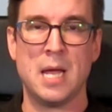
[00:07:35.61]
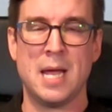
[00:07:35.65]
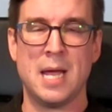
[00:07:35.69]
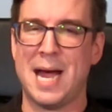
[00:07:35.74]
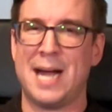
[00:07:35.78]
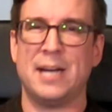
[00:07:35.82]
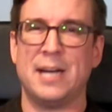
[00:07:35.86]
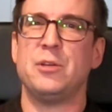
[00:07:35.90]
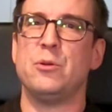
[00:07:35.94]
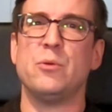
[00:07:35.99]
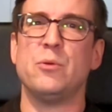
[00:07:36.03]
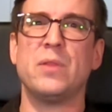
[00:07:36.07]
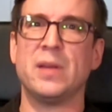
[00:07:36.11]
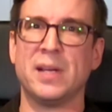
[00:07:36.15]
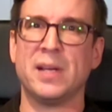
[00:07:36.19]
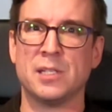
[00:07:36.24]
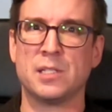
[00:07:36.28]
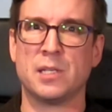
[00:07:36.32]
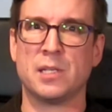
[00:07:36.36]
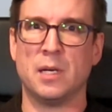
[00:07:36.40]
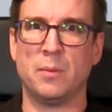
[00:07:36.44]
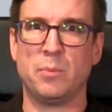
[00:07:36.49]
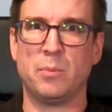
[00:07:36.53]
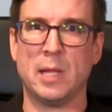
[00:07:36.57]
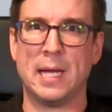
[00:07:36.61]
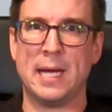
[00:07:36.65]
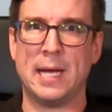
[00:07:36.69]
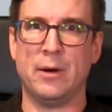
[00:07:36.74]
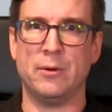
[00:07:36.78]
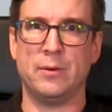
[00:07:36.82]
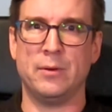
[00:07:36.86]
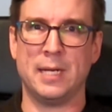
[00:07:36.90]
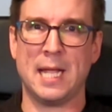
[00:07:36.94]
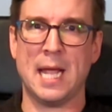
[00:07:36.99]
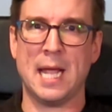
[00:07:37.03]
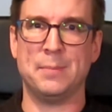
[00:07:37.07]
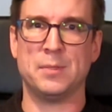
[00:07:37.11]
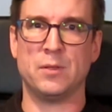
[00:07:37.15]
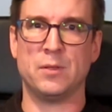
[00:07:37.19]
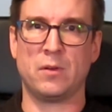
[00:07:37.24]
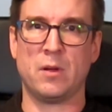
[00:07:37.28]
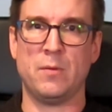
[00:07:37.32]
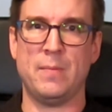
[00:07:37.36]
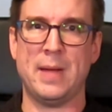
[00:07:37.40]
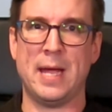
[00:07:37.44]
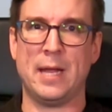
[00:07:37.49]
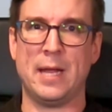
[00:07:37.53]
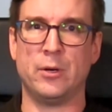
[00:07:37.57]
How do you think it's going to play out in games of
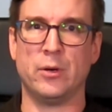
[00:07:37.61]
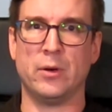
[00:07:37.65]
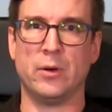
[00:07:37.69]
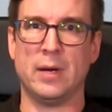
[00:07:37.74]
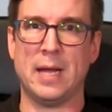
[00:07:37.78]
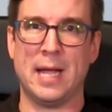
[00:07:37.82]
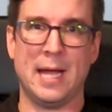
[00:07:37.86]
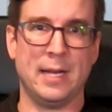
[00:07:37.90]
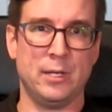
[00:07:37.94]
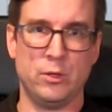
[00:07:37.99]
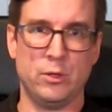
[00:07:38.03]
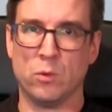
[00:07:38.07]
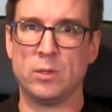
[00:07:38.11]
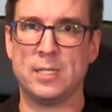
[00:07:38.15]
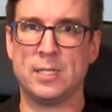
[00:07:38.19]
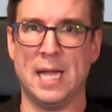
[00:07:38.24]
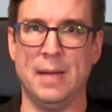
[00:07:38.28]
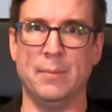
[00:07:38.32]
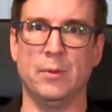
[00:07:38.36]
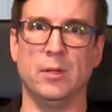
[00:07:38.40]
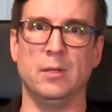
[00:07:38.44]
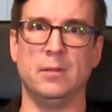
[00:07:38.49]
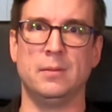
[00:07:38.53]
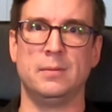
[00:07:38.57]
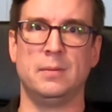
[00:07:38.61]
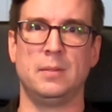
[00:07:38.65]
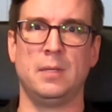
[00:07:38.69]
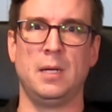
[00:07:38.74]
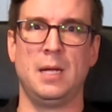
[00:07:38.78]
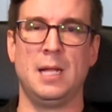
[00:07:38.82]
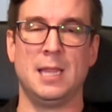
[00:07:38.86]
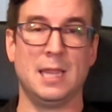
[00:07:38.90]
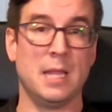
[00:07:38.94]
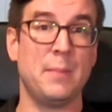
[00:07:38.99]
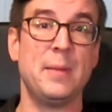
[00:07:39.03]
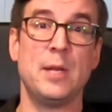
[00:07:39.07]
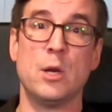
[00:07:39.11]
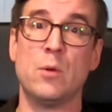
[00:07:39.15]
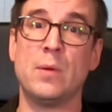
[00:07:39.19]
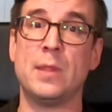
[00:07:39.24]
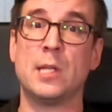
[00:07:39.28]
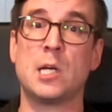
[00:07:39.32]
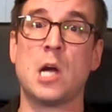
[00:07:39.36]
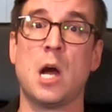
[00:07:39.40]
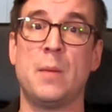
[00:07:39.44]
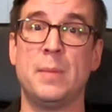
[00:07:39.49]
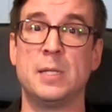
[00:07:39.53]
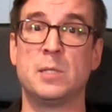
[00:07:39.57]
Commander at your table? Let me know in
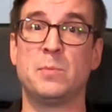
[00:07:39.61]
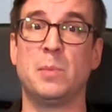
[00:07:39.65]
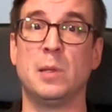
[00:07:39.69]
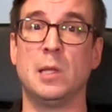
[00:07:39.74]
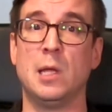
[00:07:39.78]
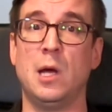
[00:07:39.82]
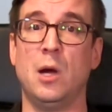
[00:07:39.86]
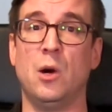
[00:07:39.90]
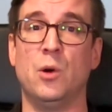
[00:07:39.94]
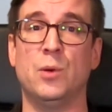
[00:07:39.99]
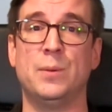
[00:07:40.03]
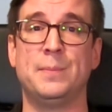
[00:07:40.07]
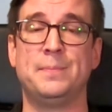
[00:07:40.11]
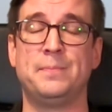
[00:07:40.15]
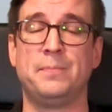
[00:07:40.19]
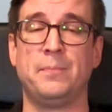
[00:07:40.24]
the comments below.